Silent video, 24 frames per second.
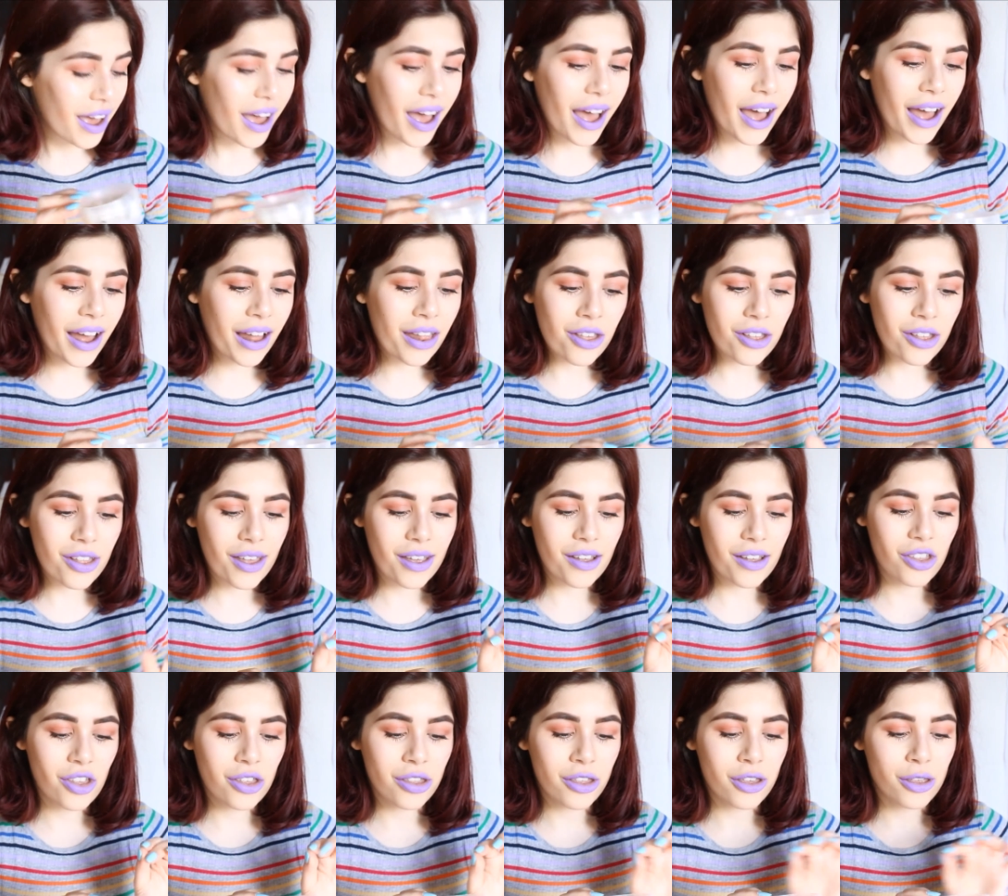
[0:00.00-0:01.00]
And you
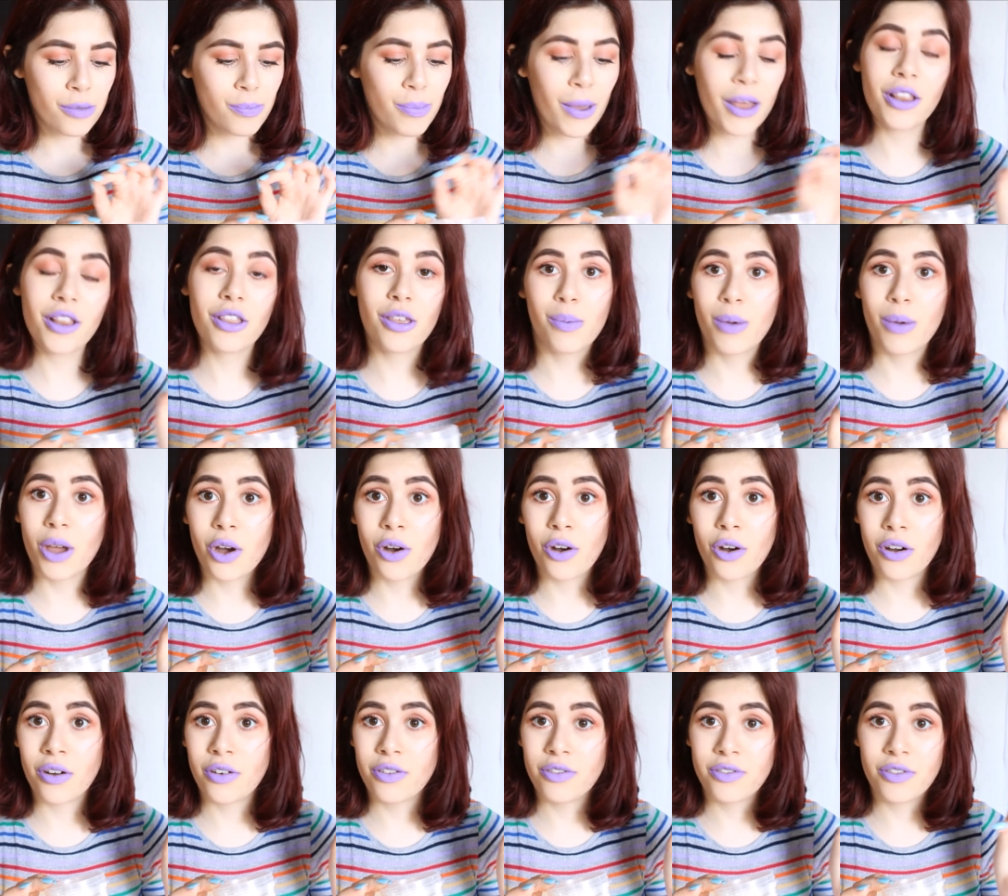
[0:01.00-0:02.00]
literally just pinch a bit
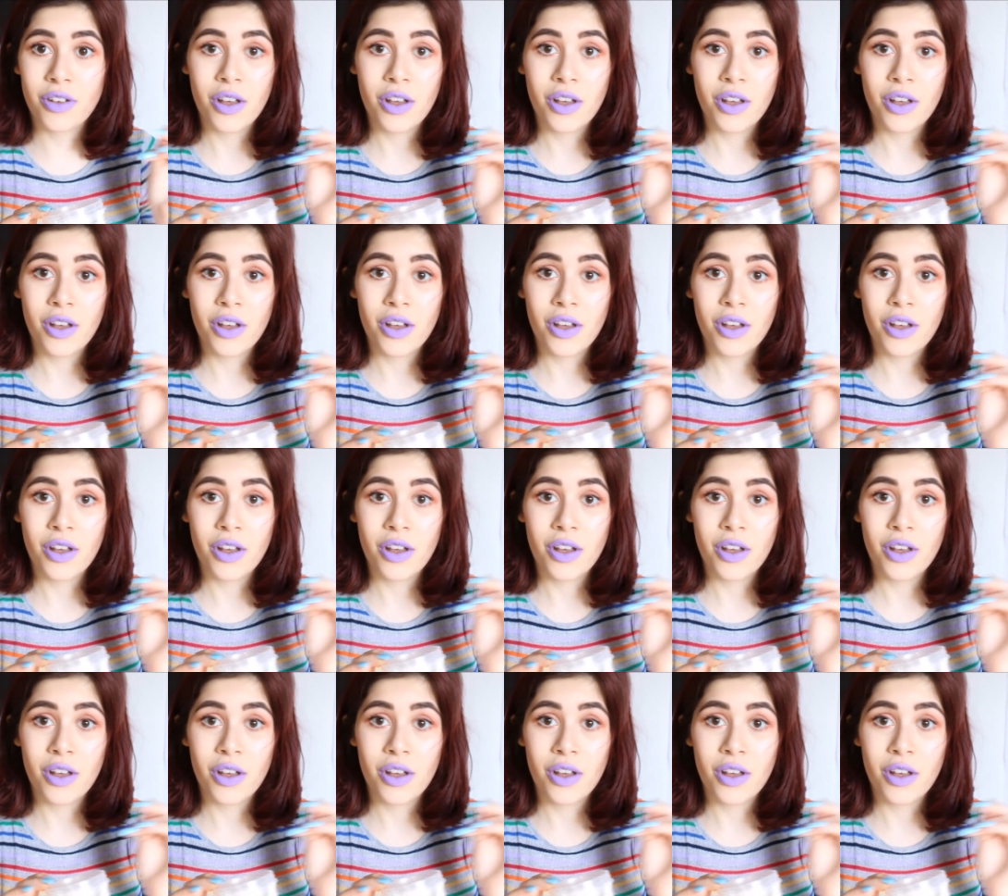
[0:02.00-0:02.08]
off,